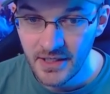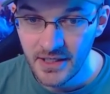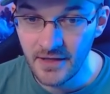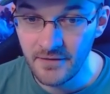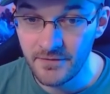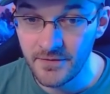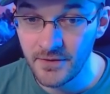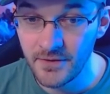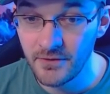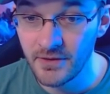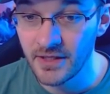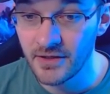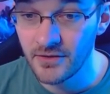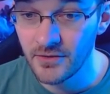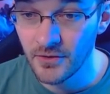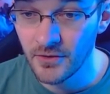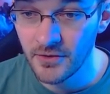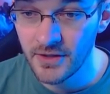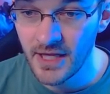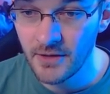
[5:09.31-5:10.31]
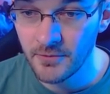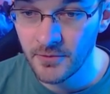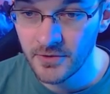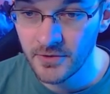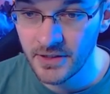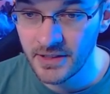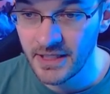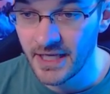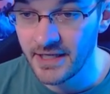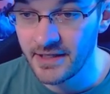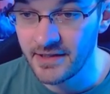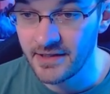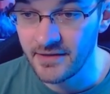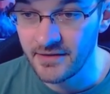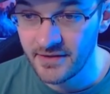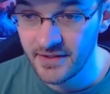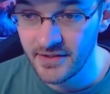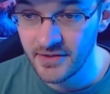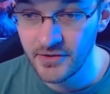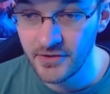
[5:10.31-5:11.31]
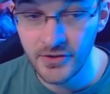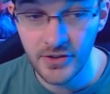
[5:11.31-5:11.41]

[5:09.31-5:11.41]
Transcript: If you ignore that warning and continue,